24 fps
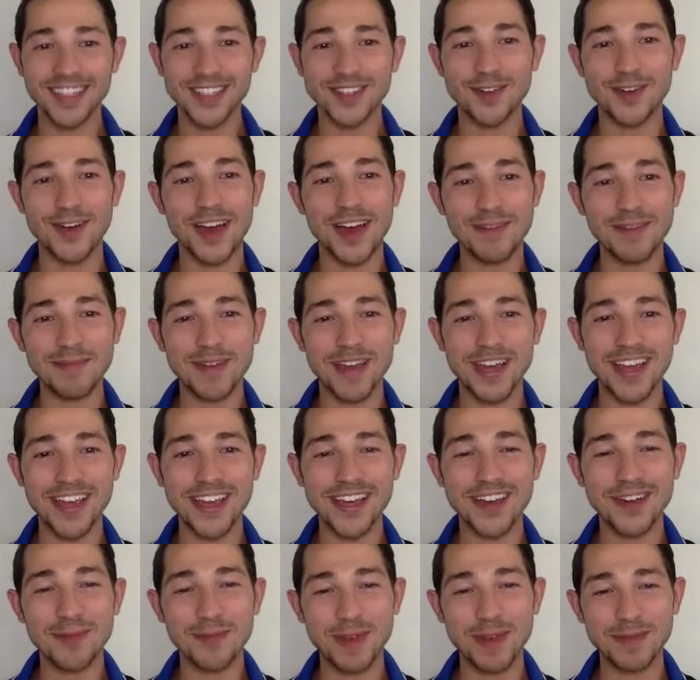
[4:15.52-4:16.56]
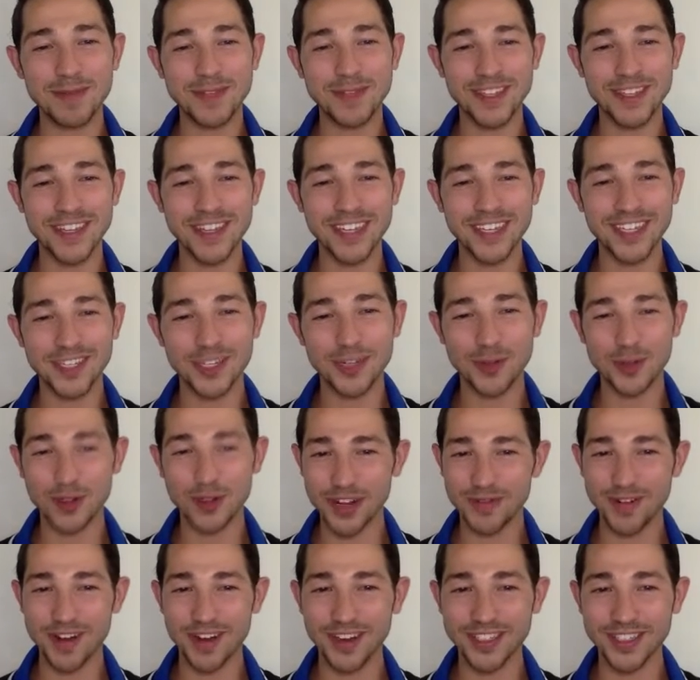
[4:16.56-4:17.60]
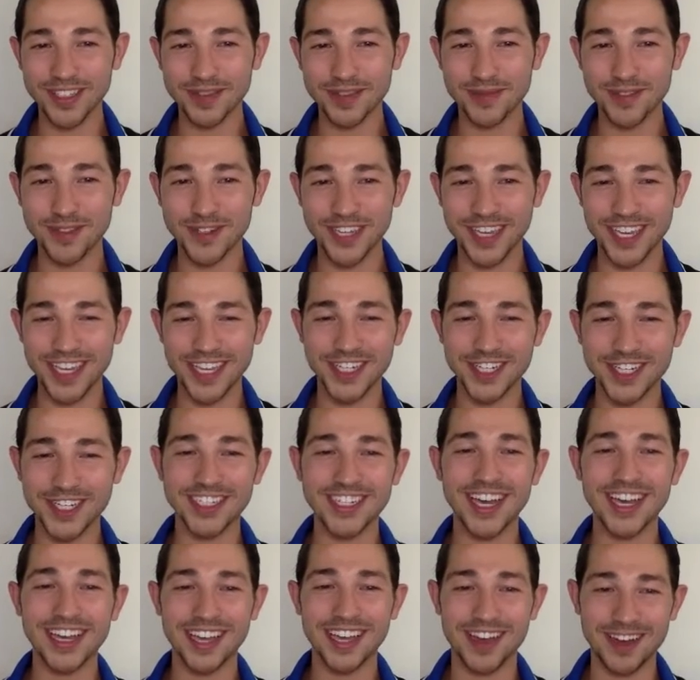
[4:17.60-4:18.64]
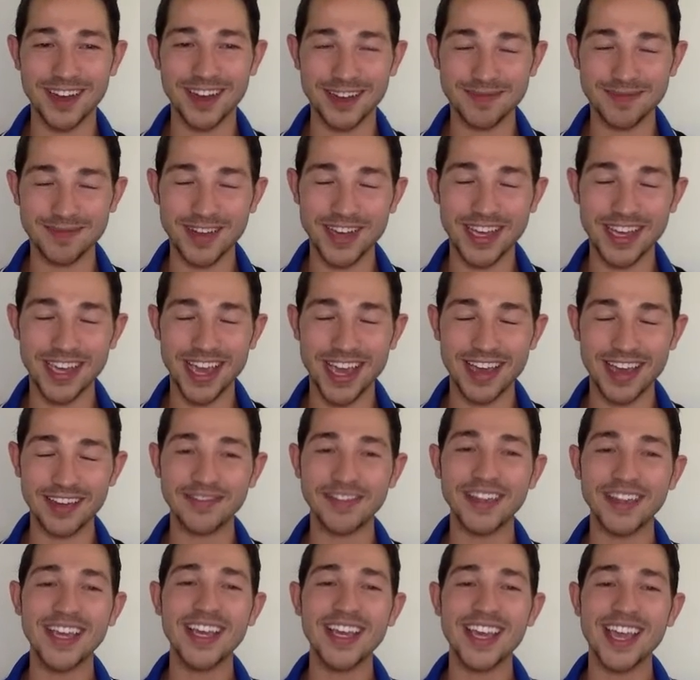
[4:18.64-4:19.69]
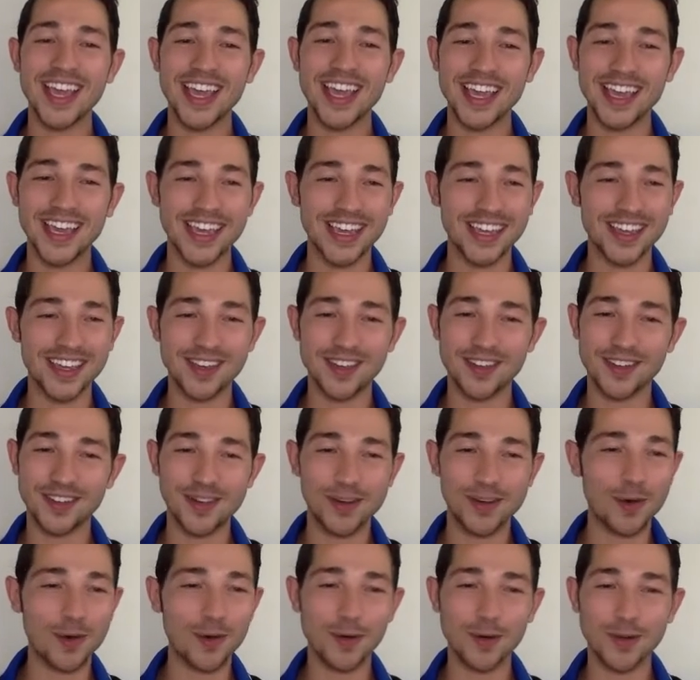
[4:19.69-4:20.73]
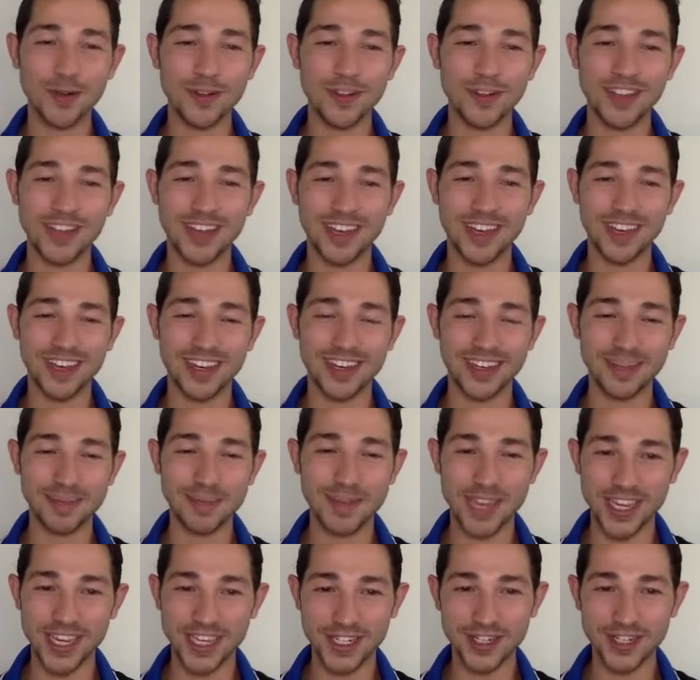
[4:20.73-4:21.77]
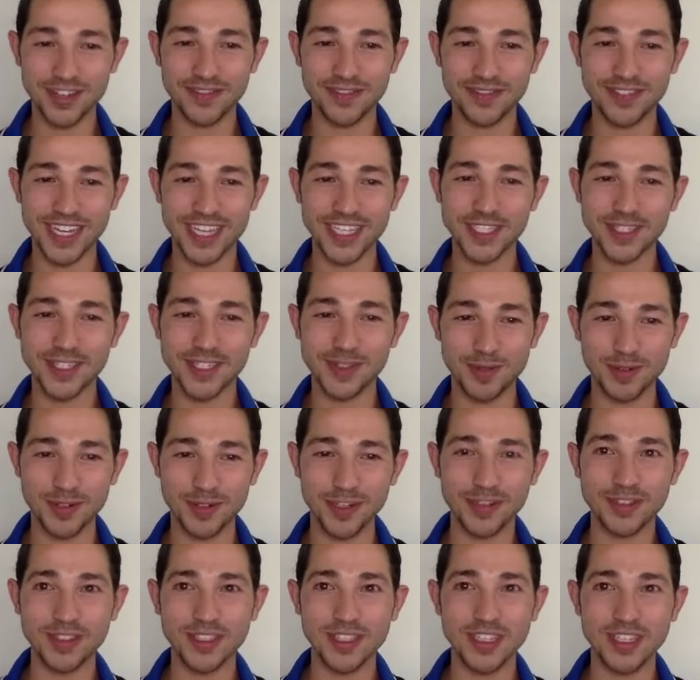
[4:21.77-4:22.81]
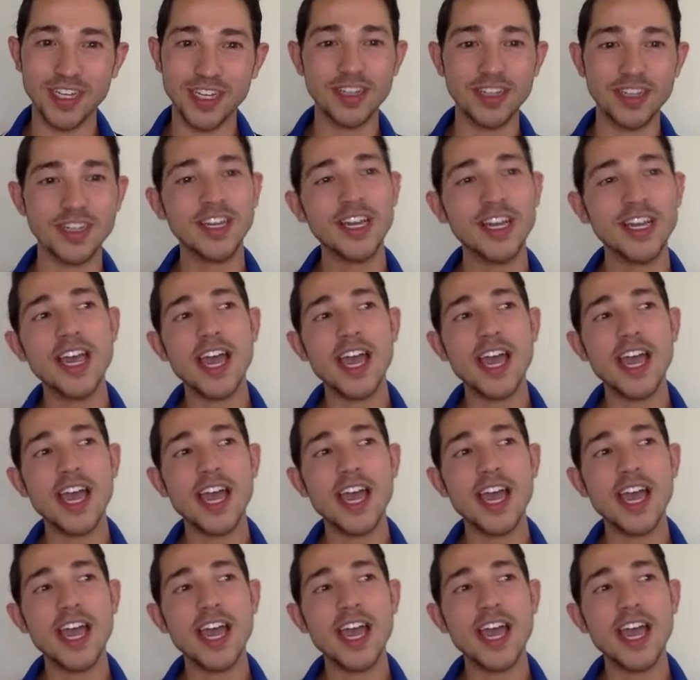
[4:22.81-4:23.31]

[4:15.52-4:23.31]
So on my website, jordanrosscommunication.com, I have a whole page of testimonials there.